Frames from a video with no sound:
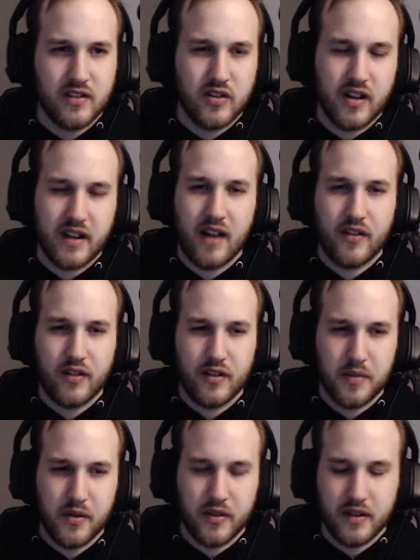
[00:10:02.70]
to counter your
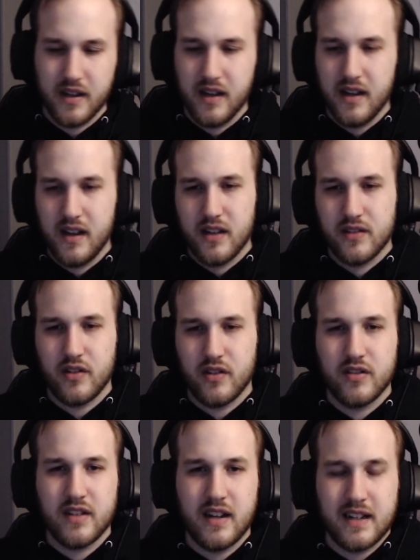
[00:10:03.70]
opponent. So your
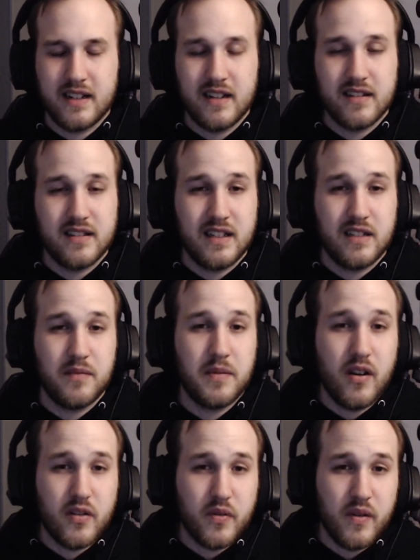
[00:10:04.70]
side deck doesn't need to be
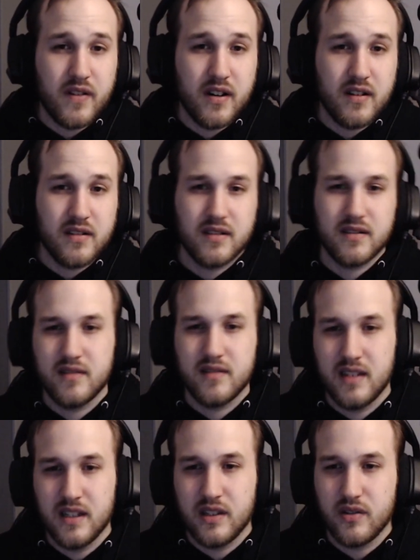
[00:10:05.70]
all 12 cards.
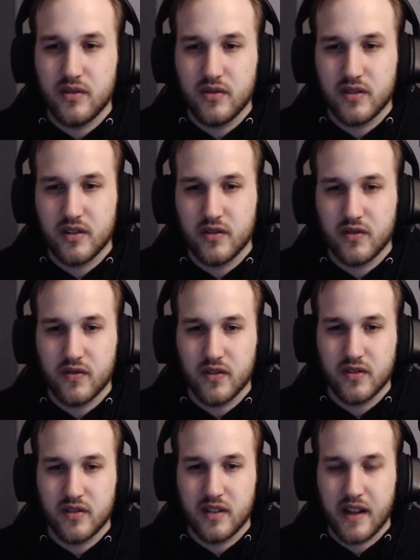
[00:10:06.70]
It's usually
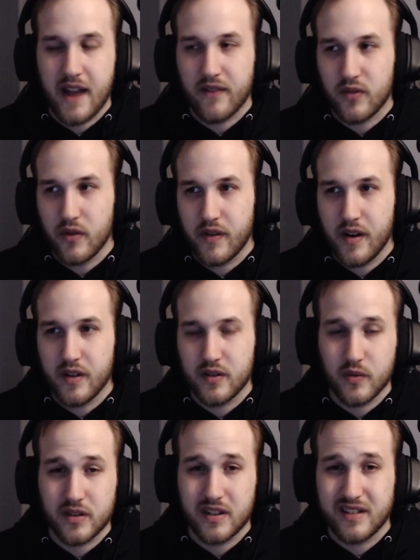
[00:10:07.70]
useful to have 12 cards. In
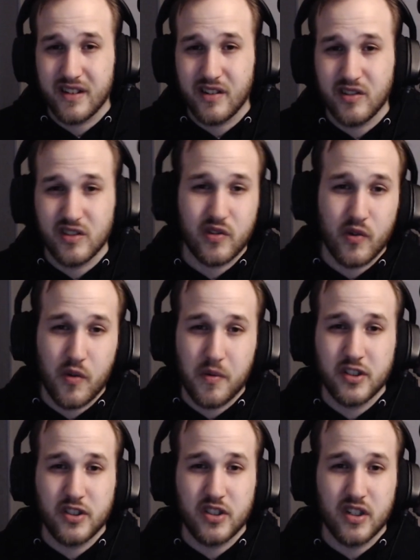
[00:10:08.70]
worst case scenario, you just throw a
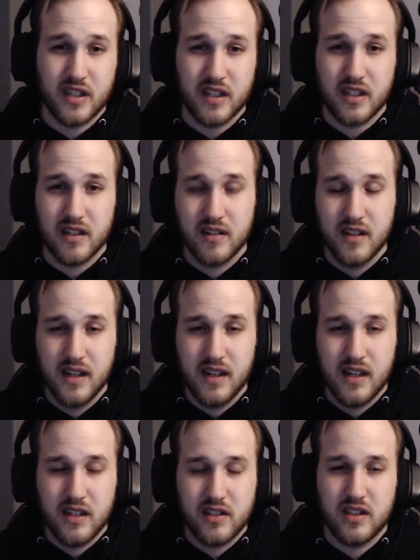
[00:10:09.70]
bunch of junk in there
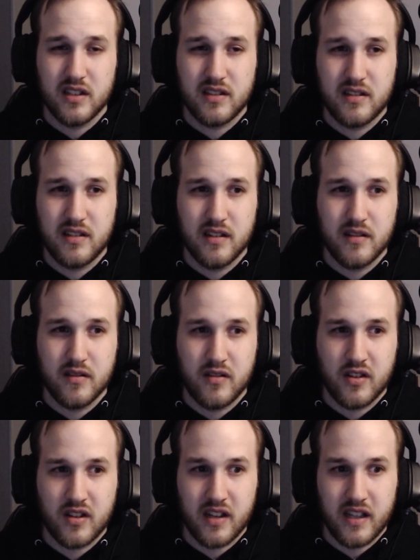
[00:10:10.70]
just to
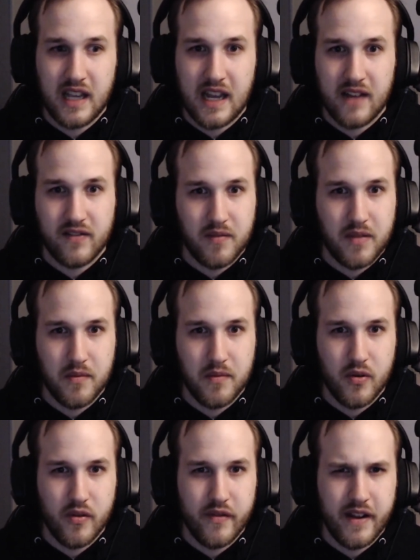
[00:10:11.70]
look like you have something
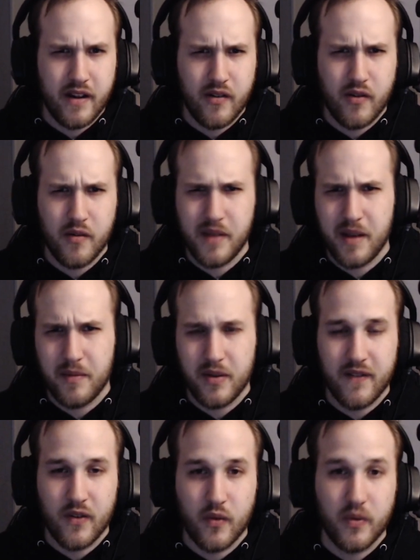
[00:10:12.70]
more in there, or maybe you
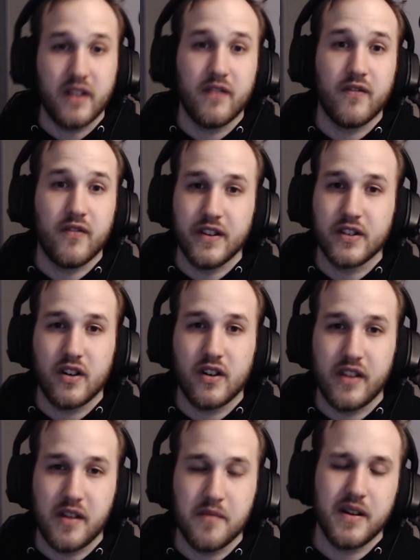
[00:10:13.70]
have a really fringe card
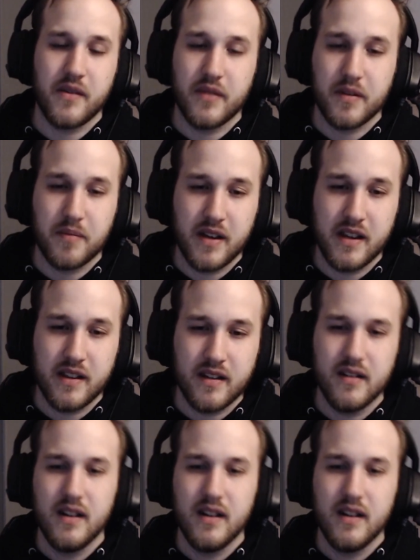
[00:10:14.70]
that you might want to play in there.